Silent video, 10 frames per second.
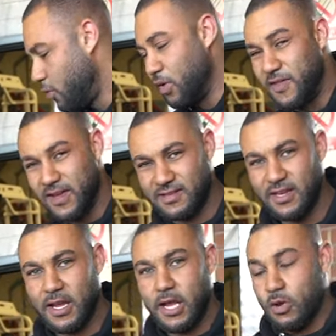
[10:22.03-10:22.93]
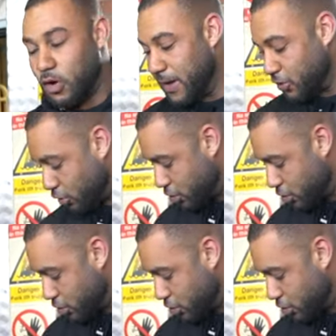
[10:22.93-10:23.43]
With this, you want to make sure